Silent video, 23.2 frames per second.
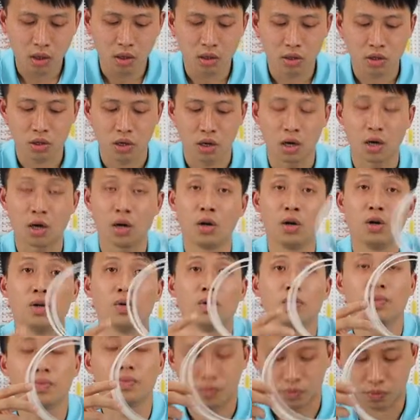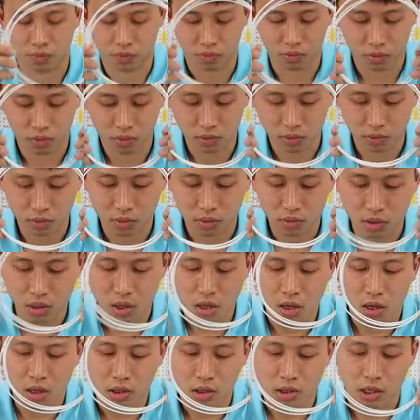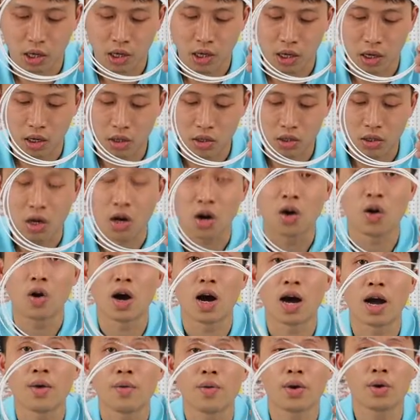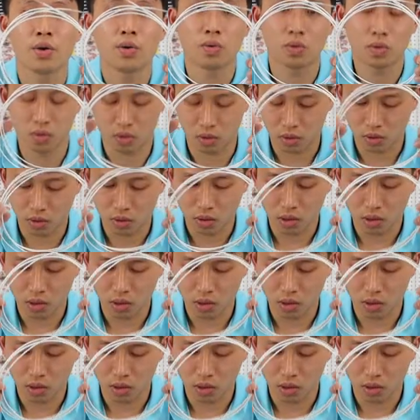So yeah, so I will.